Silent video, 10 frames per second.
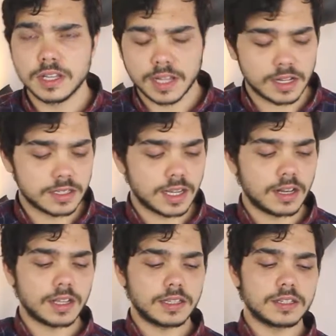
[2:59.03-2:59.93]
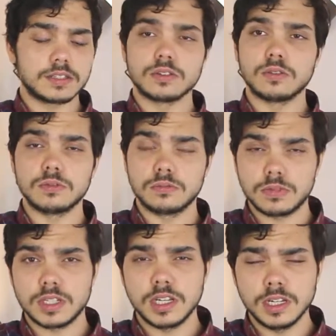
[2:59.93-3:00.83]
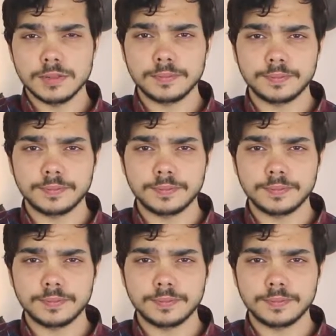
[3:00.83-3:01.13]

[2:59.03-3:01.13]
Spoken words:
That'll sound like this. So C.